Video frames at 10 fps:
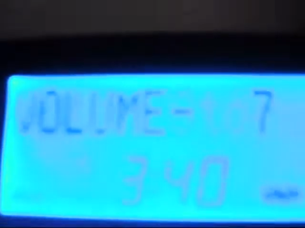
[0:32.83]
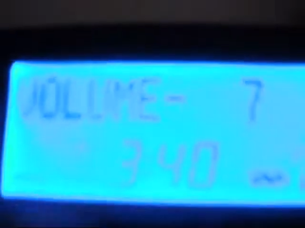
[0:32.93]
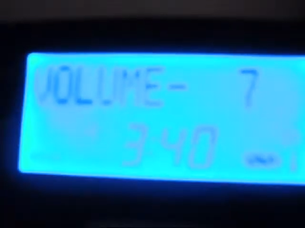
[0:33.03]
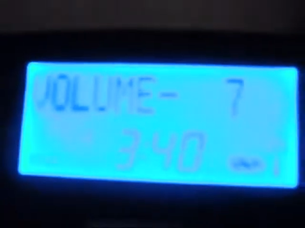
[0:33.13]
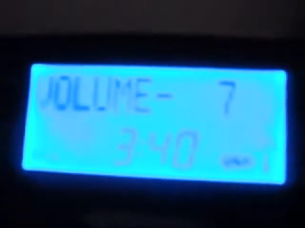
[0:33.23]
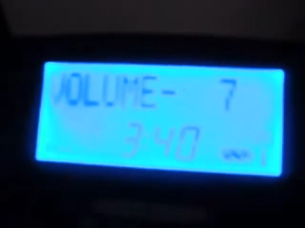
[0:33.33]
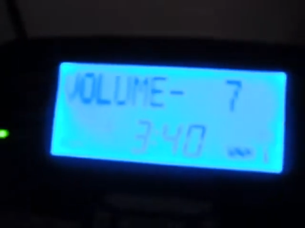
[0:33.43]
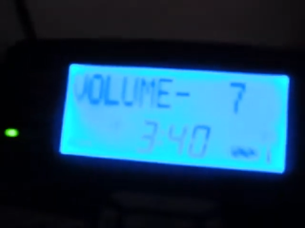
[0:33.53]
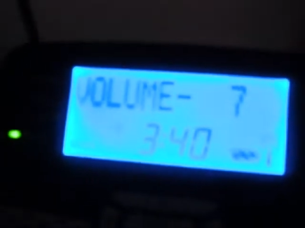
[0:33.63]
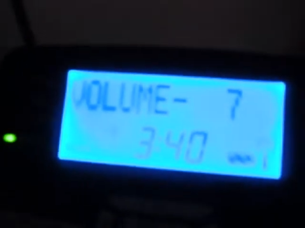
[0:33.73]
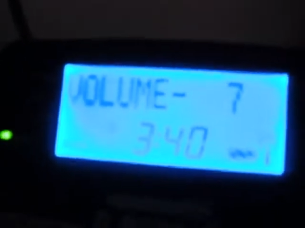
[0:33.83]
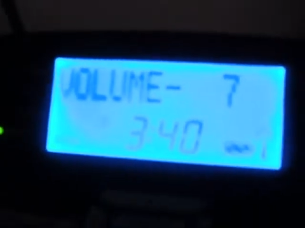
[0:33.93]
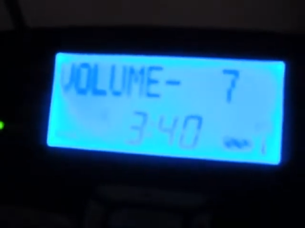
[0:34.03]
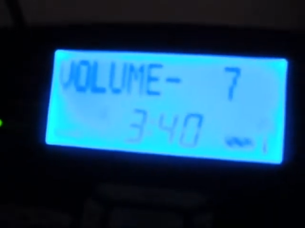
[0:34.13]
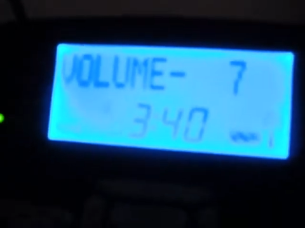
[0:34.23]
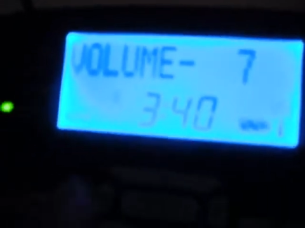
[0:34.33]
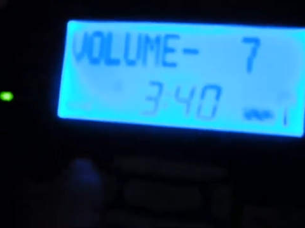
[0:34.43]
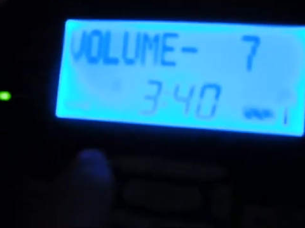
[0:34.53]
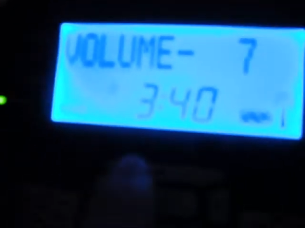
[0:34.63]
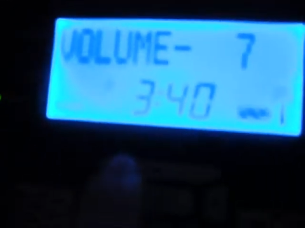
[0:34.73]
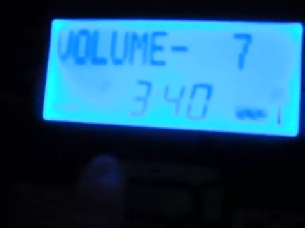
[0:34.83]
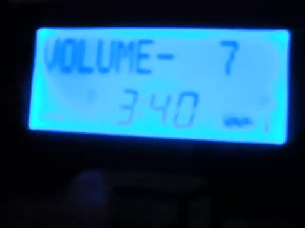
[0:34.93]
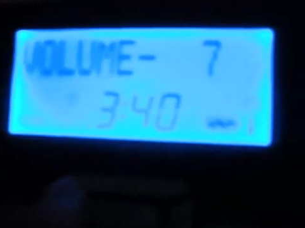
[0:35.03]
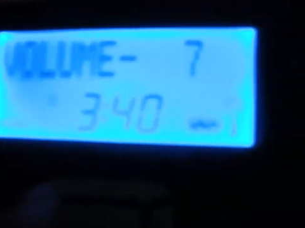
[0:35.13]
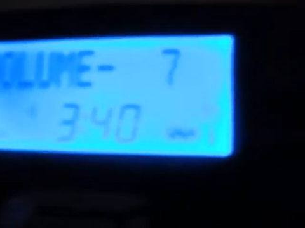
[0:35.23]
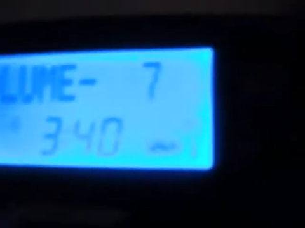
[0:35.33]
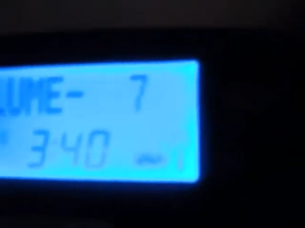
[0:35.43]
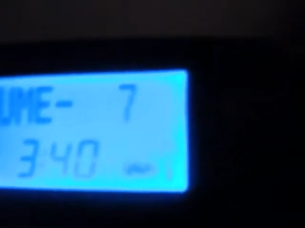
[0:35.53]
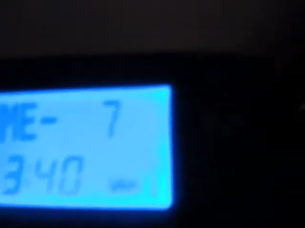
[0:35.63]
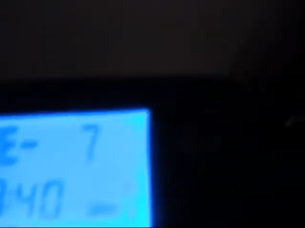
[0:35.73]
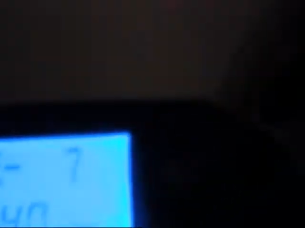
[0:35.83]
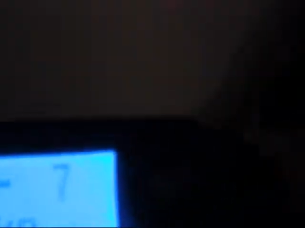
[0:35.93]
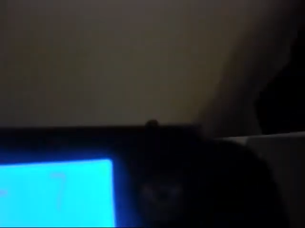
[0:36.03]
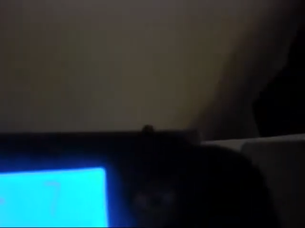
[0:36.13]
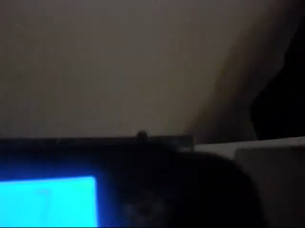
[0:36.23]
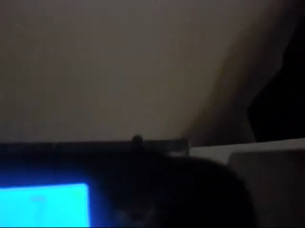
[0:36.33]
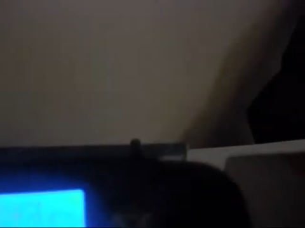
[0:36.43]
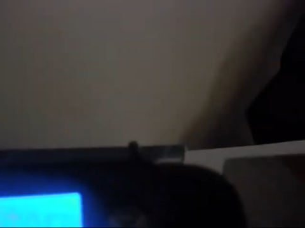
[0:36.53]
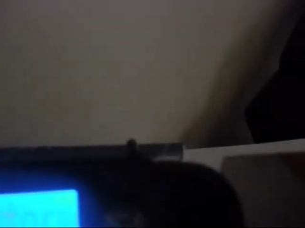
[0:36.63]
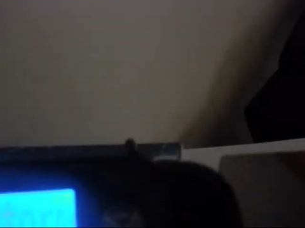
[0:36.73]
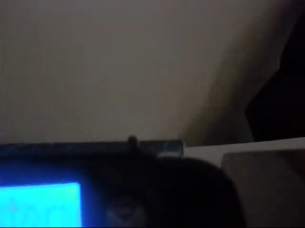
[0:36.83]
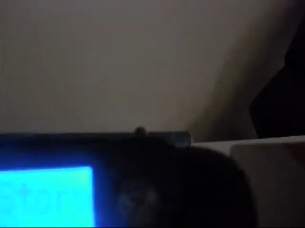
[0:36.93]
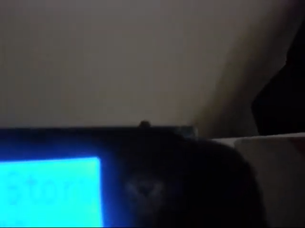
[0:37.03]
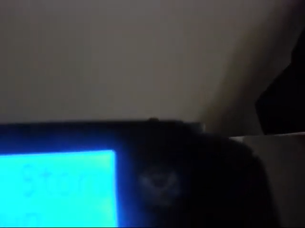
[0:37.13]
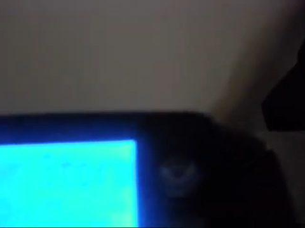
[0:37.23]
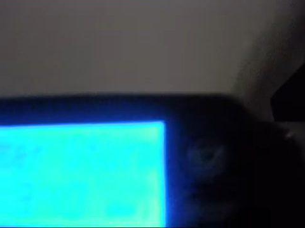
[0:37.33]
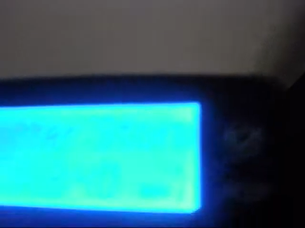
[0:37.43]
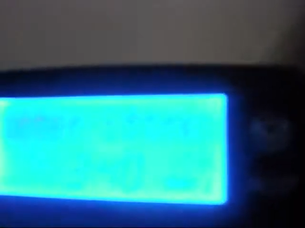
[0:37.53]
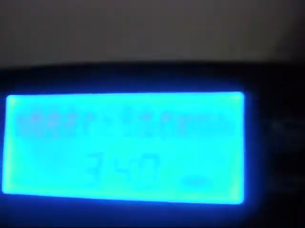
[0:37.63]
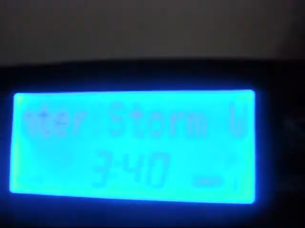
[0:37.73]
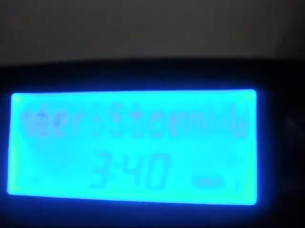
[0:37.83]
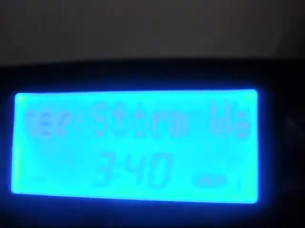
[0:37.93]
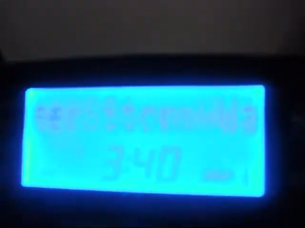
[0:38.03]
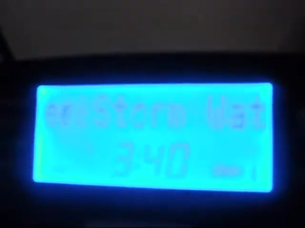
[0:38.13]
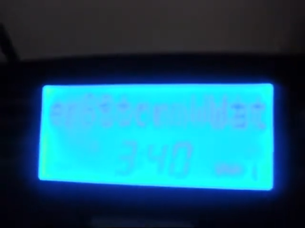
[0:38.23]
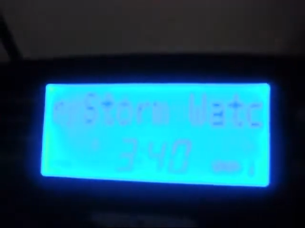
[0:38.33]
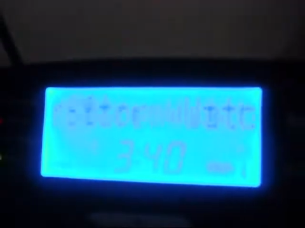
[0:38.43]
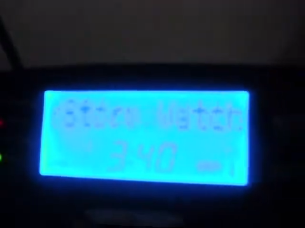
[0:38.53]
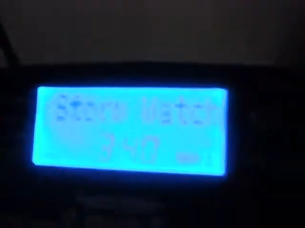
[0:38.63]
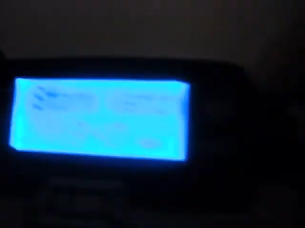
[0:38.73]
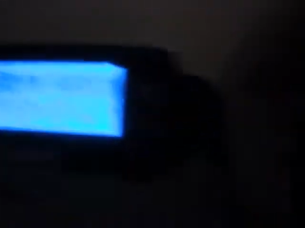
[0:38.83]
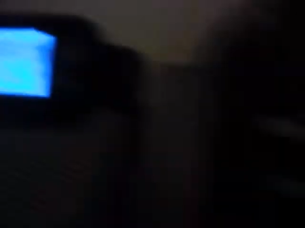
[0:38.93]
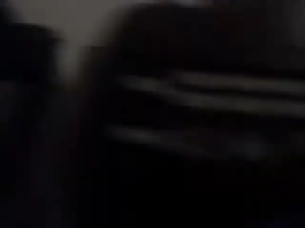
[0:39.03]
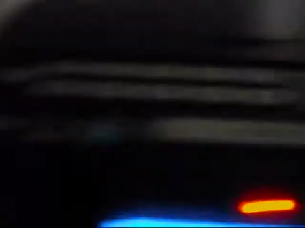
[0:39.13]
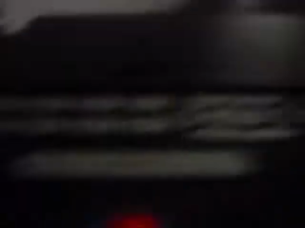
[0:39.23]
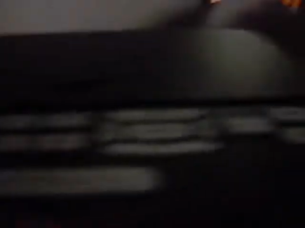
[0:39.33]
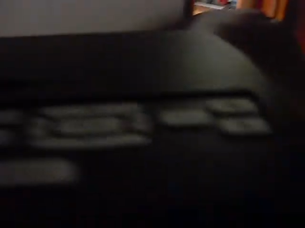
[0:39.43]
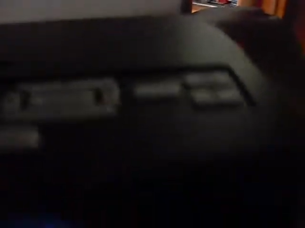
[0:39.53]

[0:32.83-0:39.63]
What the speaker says: (no speaker visible)